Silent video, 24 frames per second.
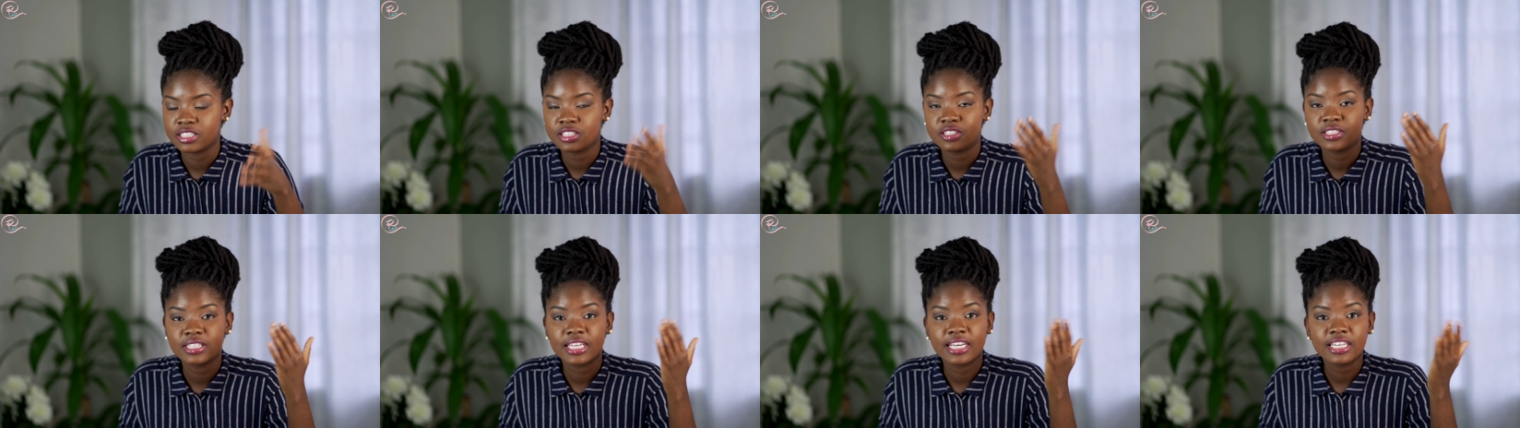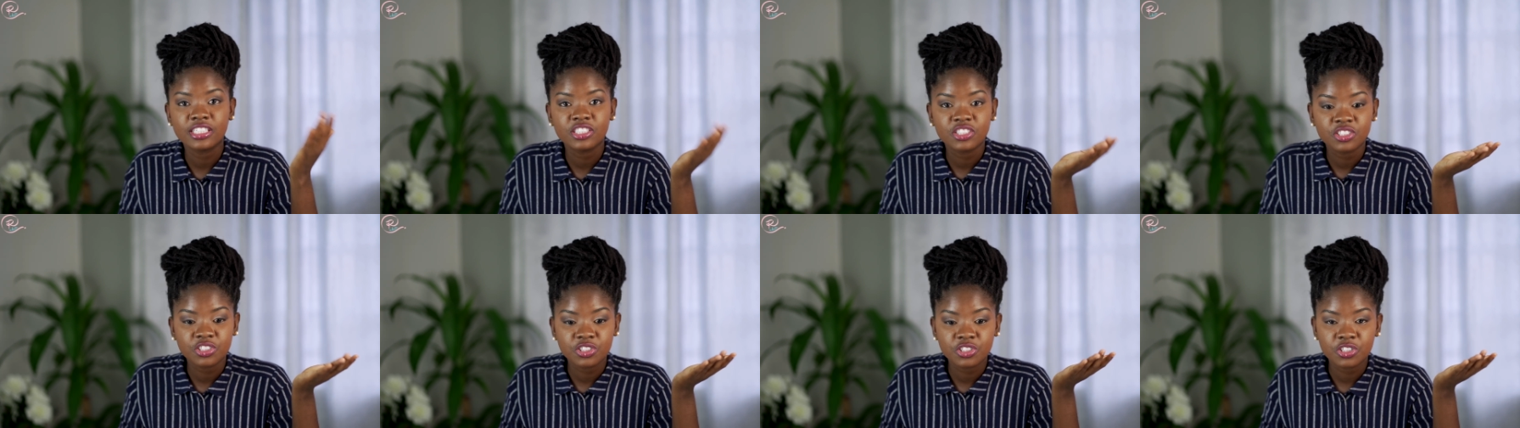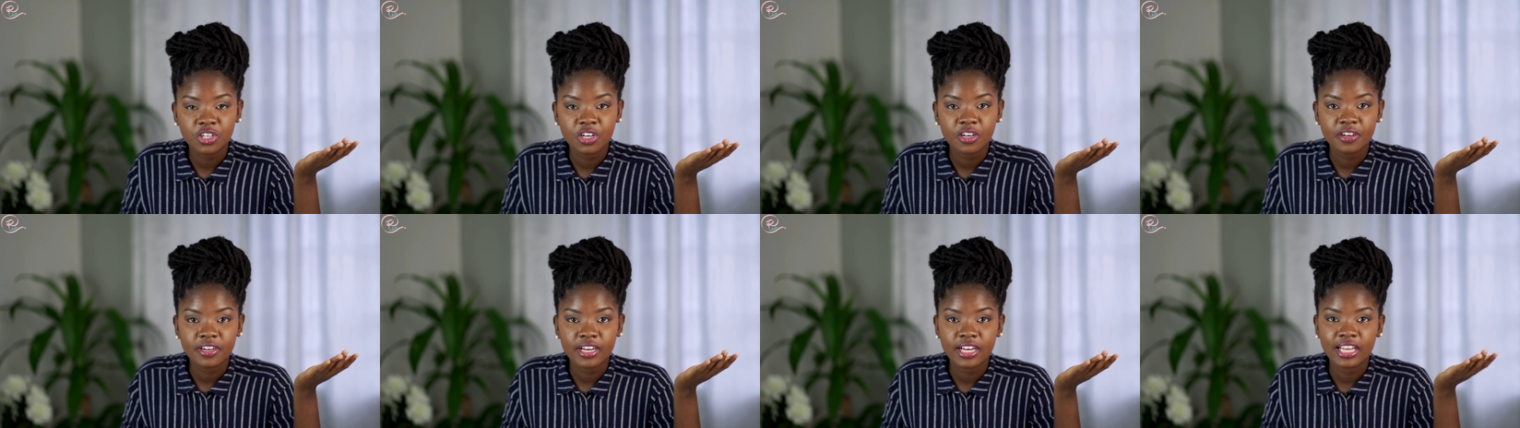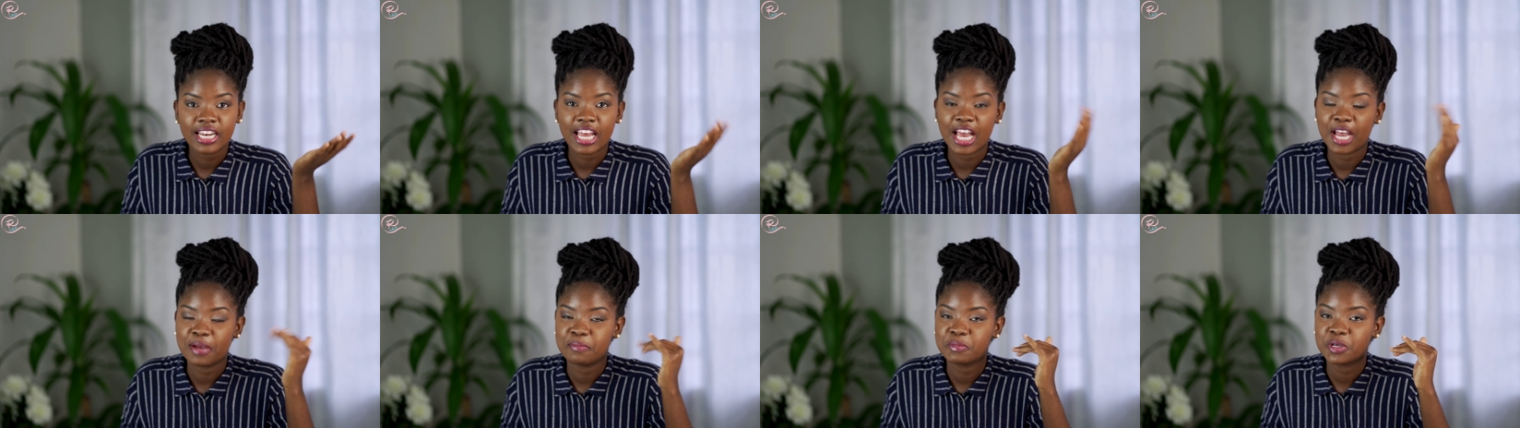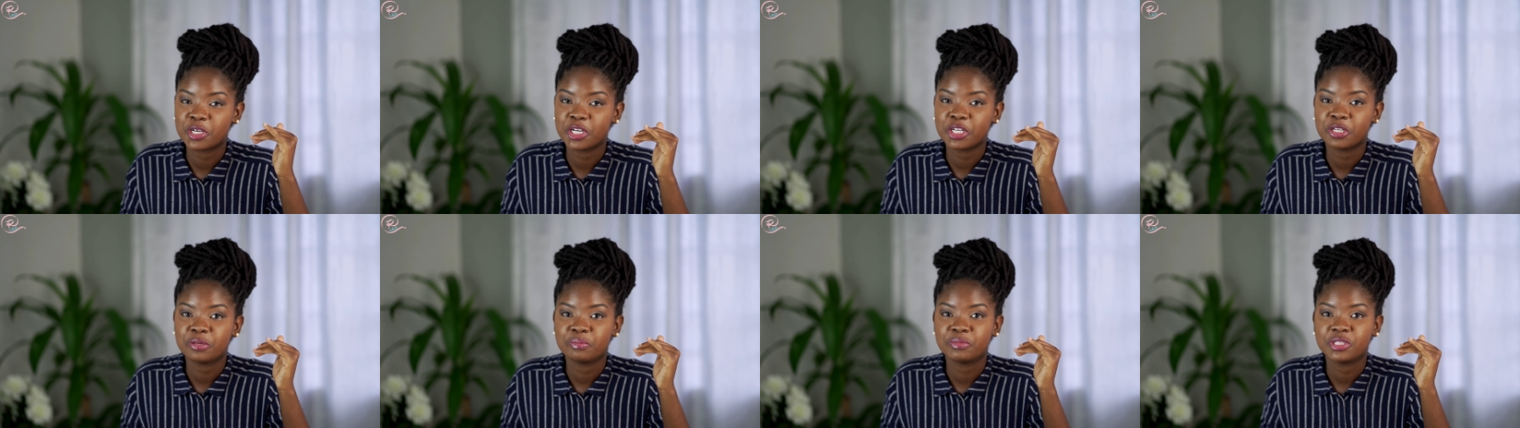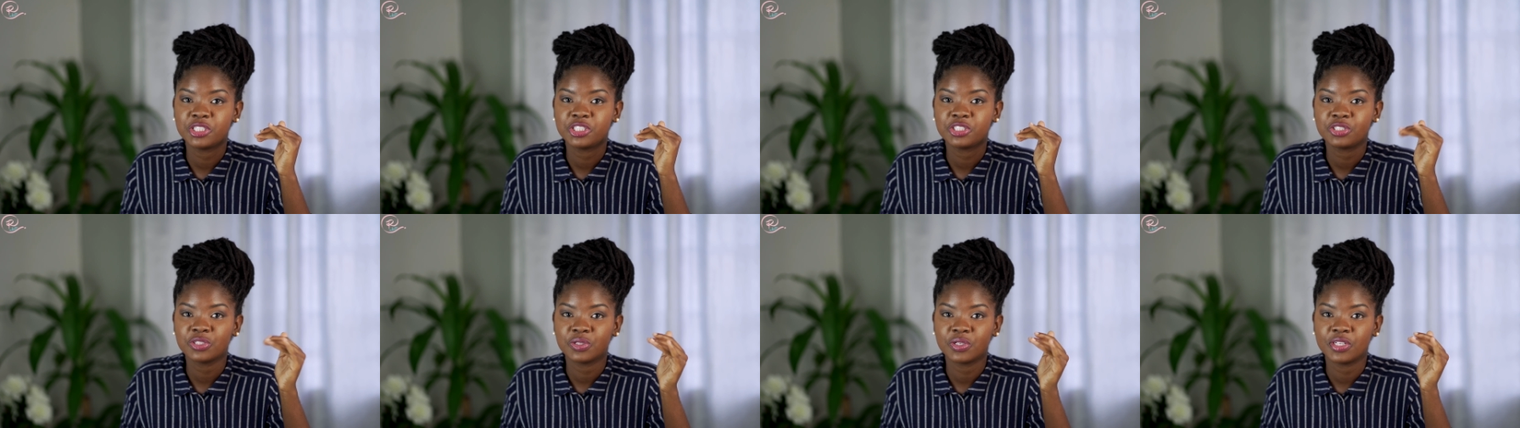Today's tutorial, I'm going to be
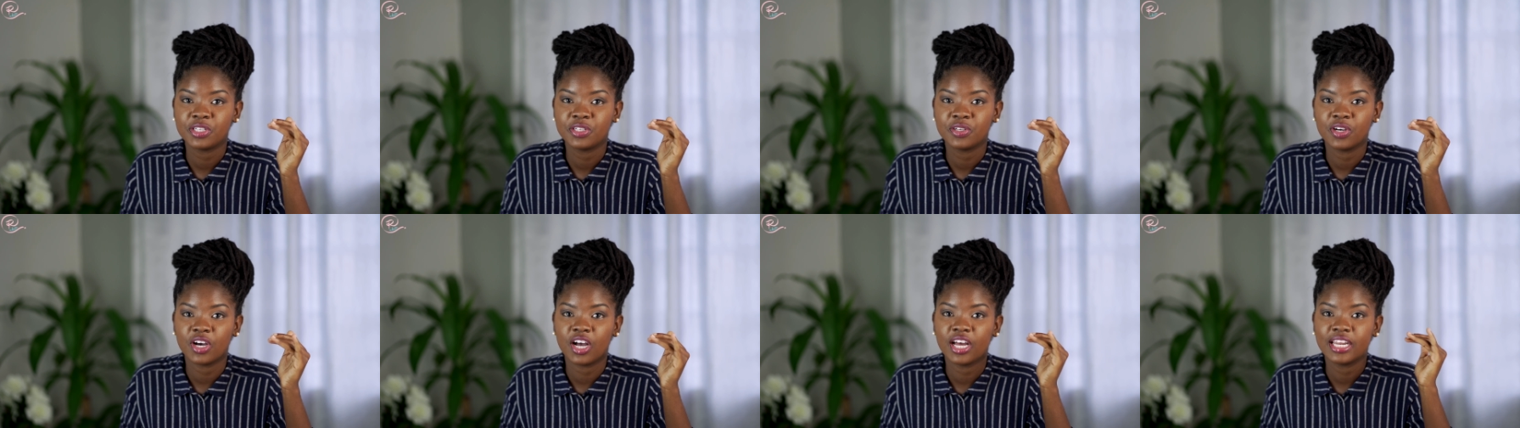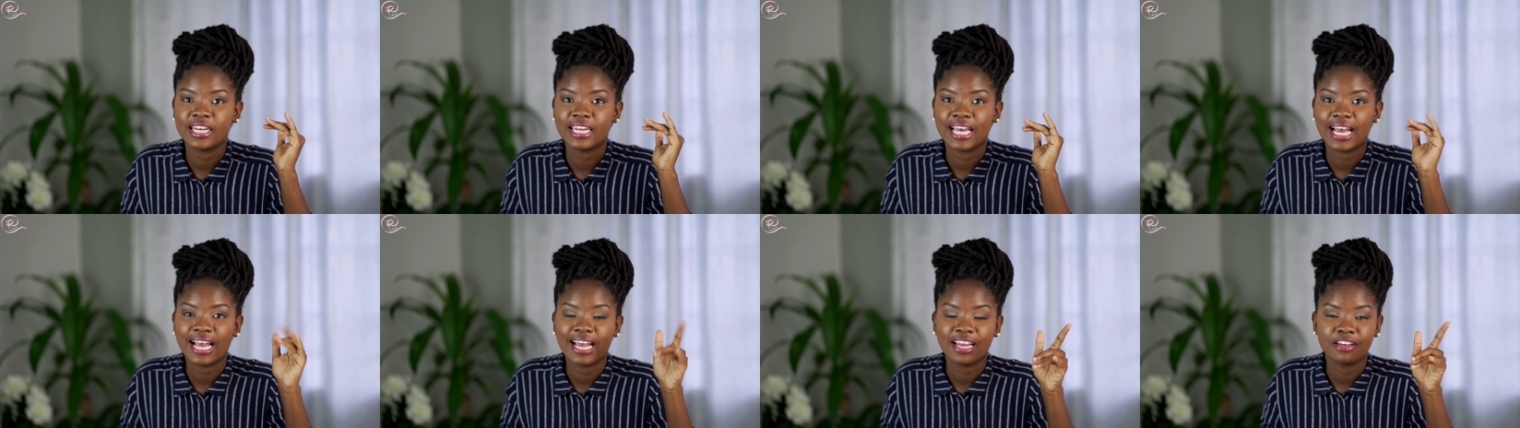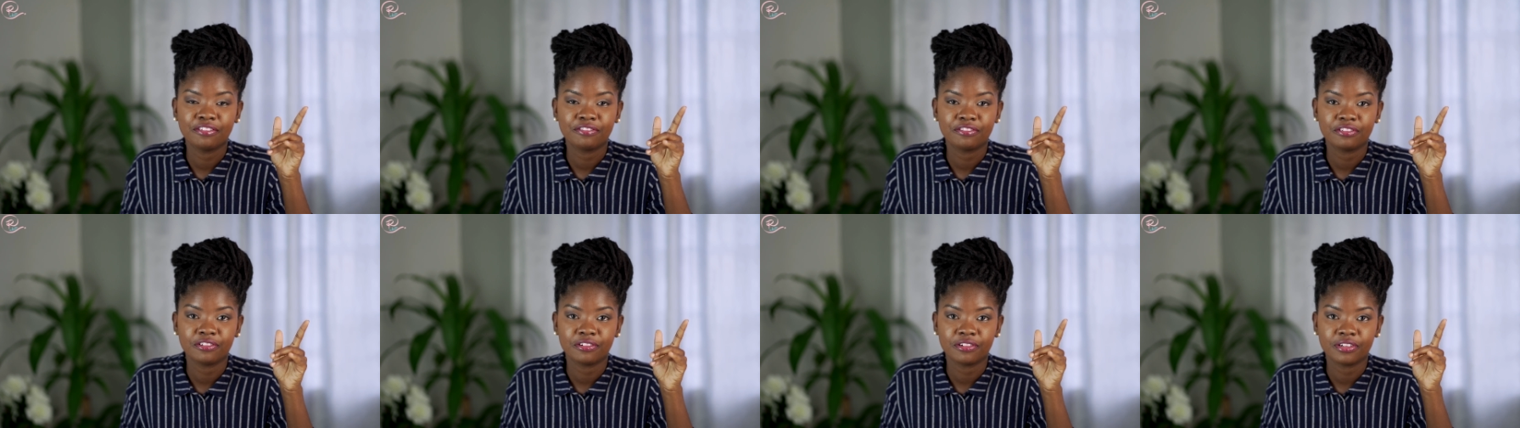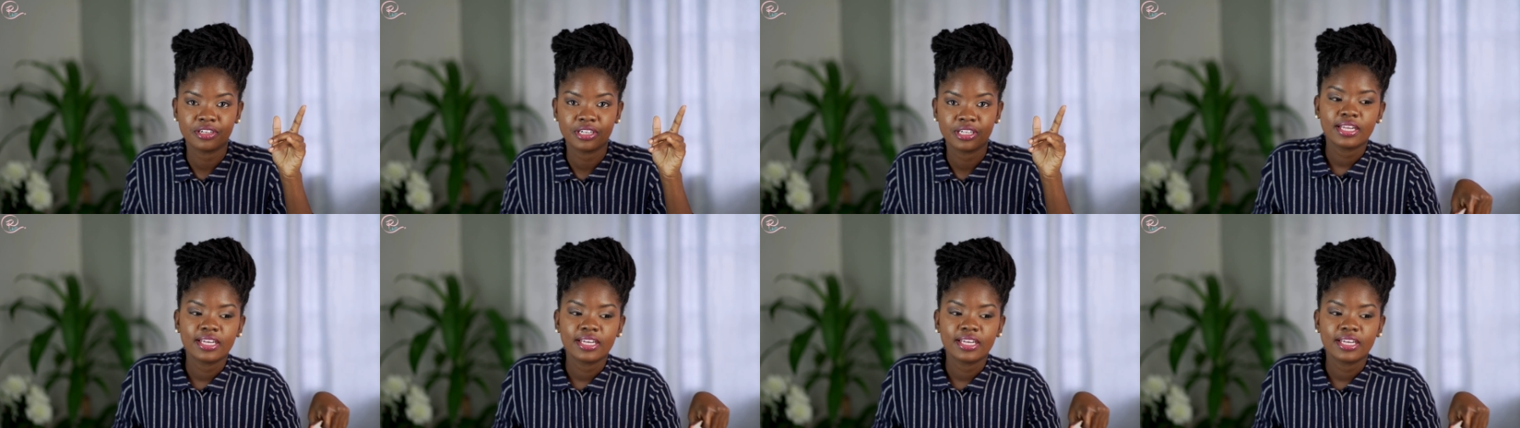showing you on the iPhone.